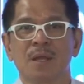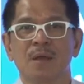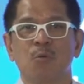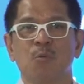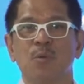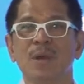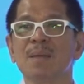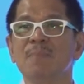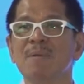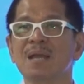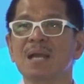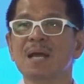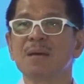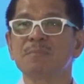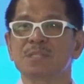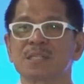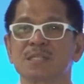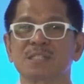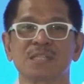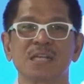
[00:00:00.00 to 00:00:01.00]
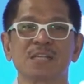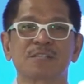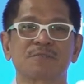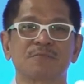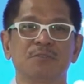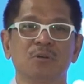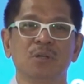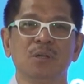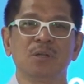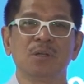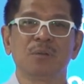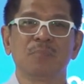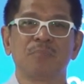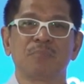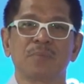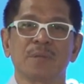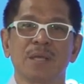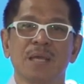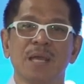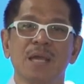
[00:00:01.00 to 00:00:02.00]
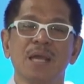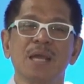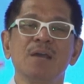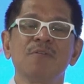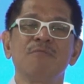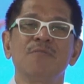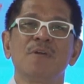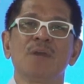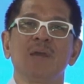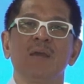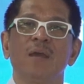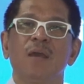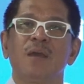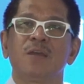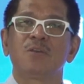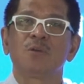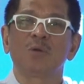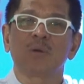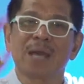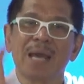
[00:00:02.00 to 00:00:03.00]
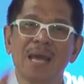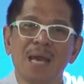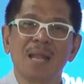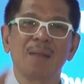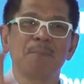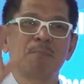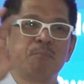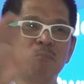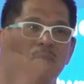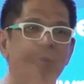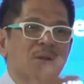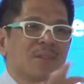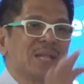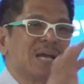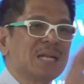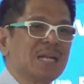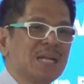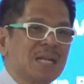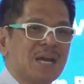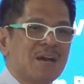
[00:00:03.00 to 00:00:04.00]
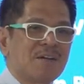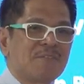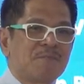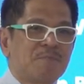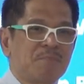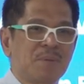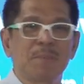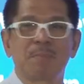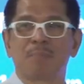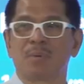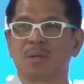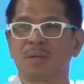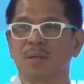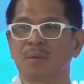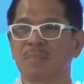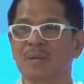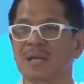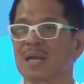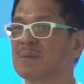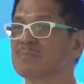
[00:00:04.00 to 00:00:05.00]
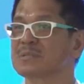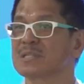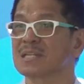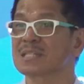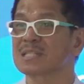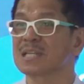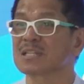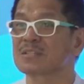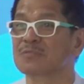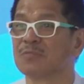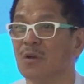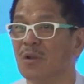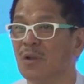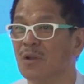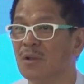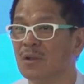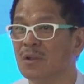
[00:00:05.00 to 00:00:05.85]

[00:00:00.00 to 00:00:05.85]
we become successful if you help more than enough people become successful.